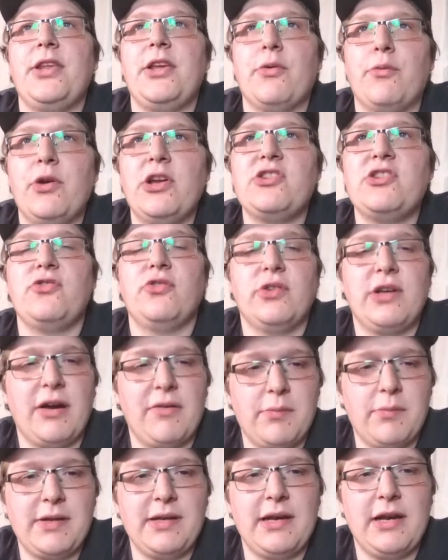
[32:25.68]
the original
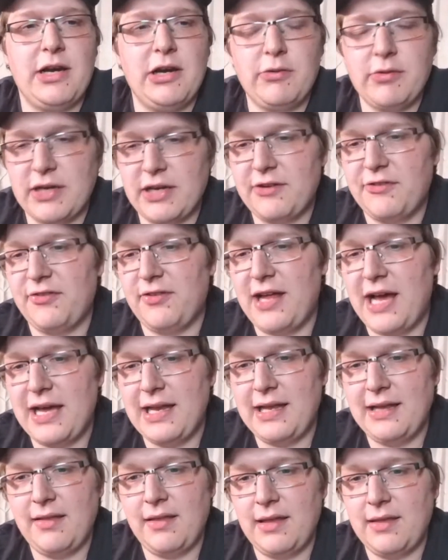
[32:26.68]
government narrative,
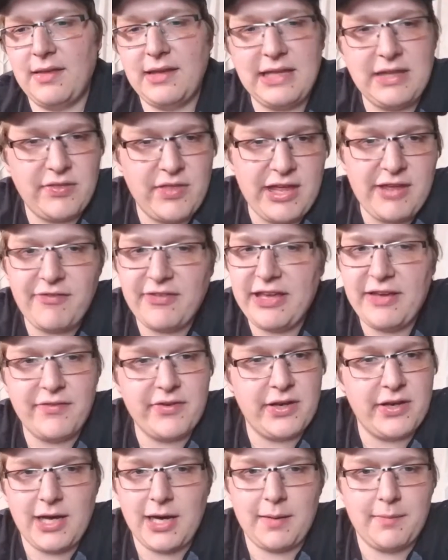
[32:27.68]
they've
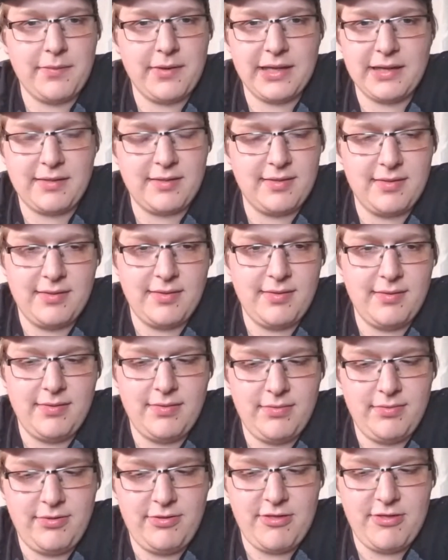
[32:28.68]
given up. Like,
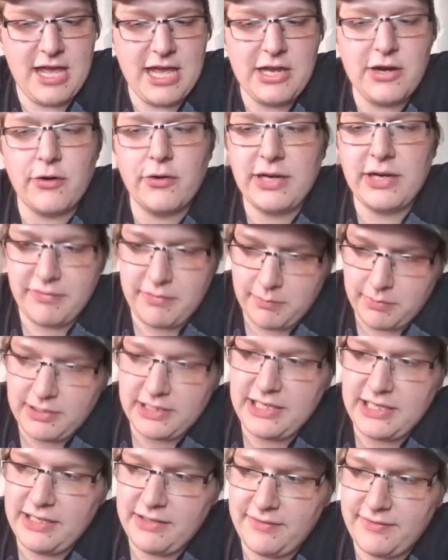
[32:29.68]
they don't even
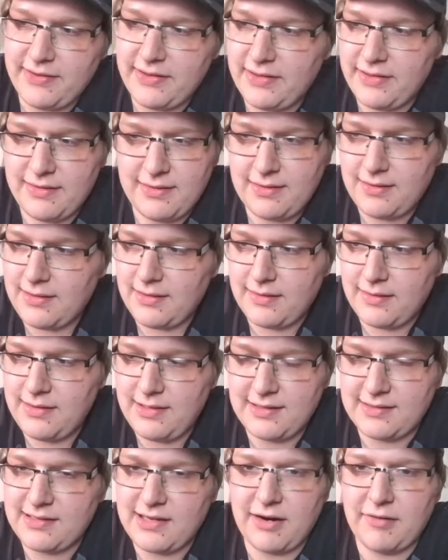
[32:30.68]
believe in
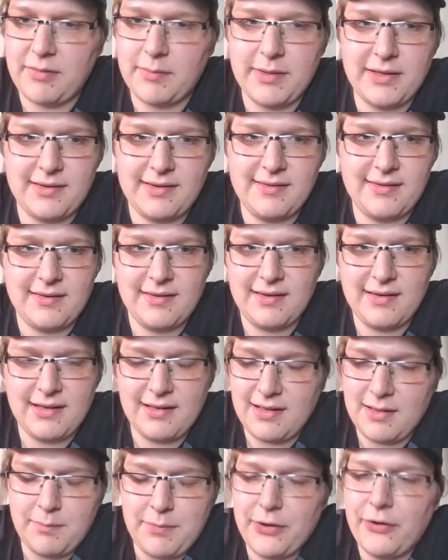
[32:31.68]
this government's
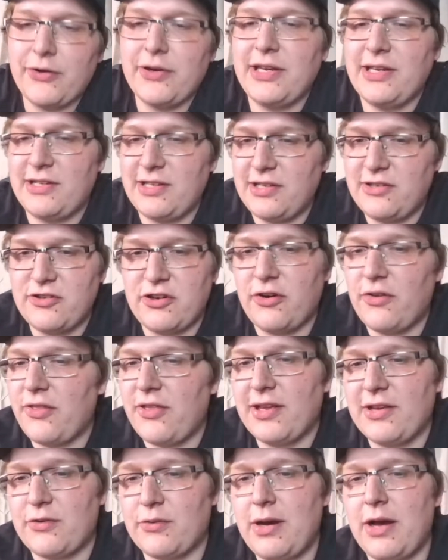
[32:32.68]
ability to turn
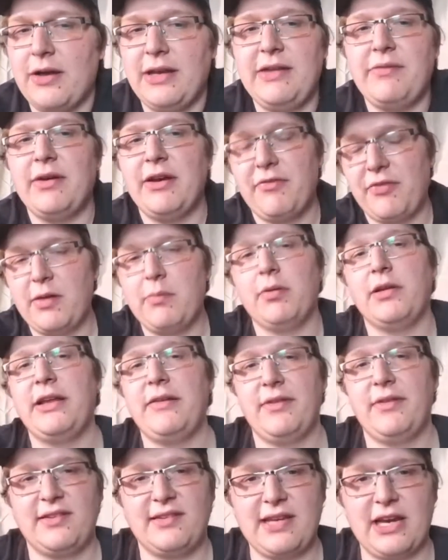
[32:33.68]
things around, even if they
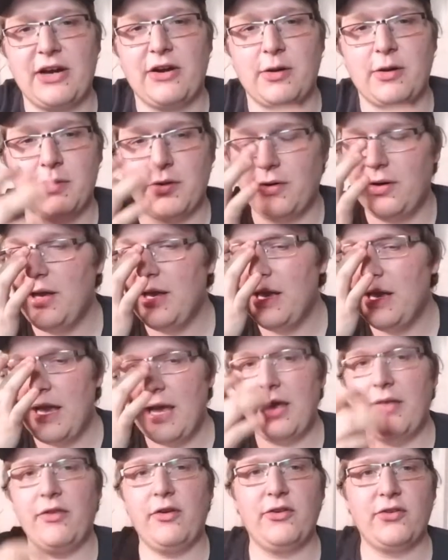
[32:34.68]
believe it's terrible.
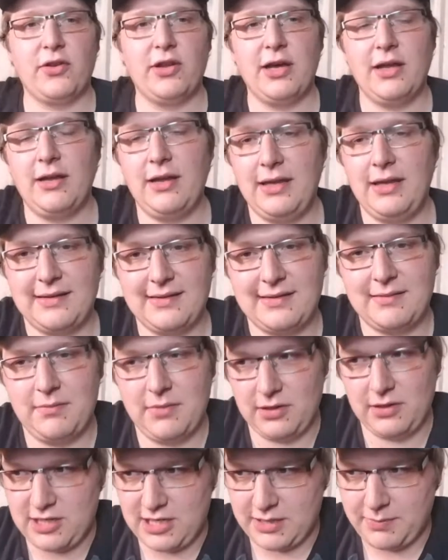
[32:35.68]
And there's a
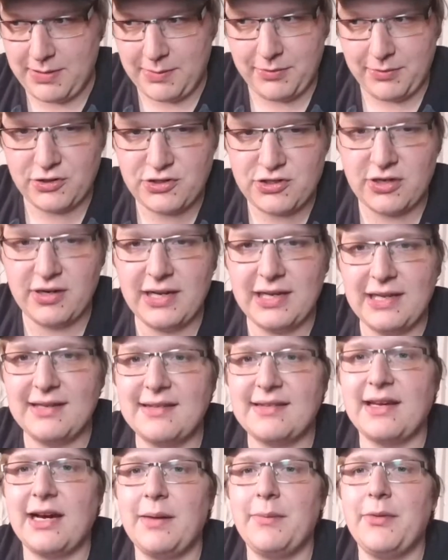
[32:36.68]
lot of people are turning.
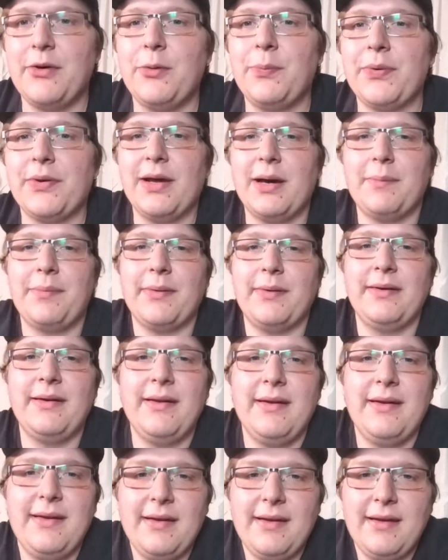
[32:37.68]
It's time to open up and